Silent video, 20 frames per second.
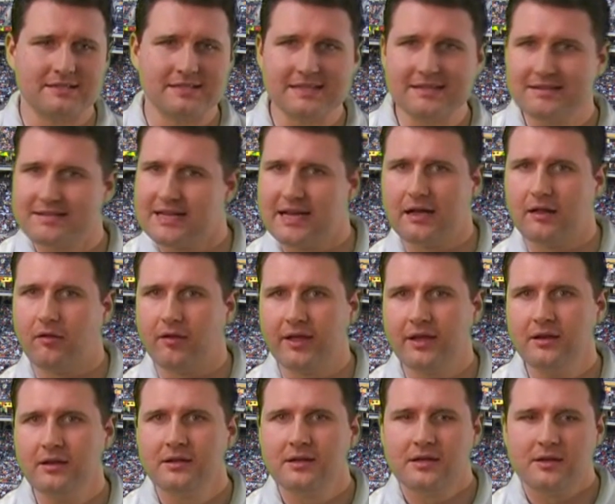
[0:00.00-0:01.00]

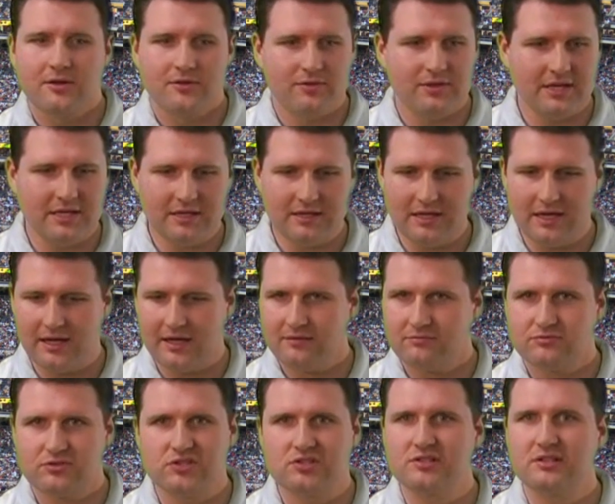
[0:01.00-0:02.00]
detailing, then uh,
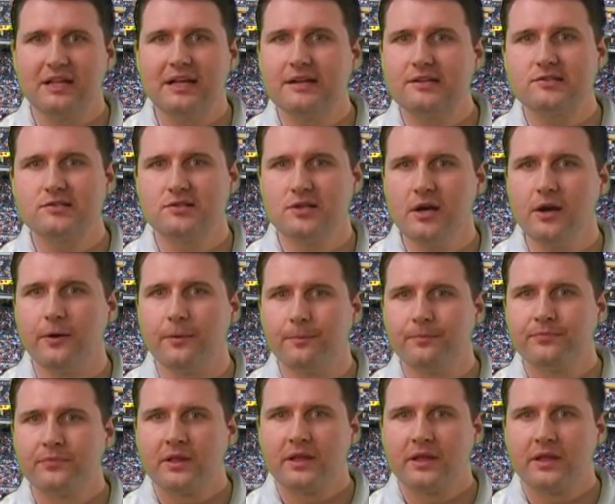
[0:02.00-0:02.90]
just let us know.